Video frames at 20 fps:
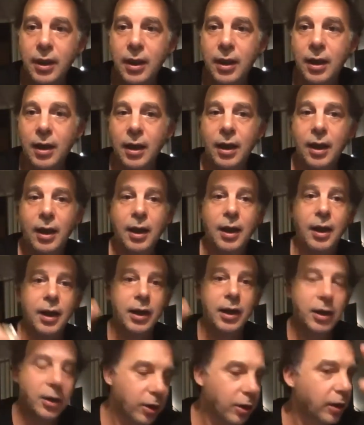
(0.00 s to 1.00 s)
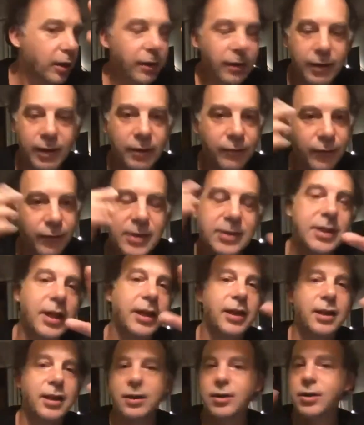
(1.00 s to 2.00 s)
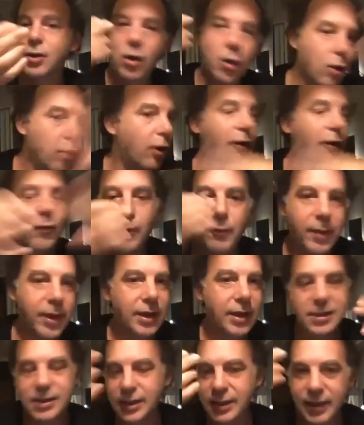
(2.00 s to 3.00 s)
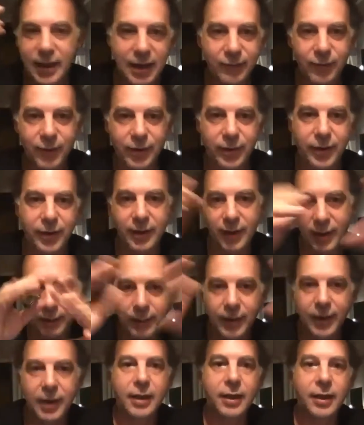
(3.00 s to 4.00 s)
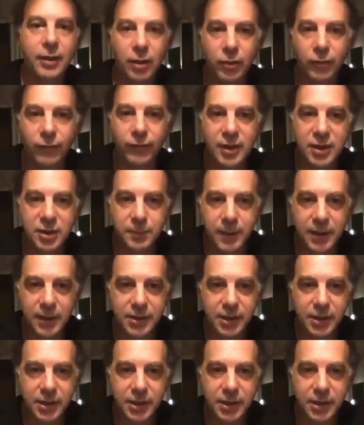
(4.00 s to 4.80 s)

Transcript: It feels like you love mixing everything and making your very special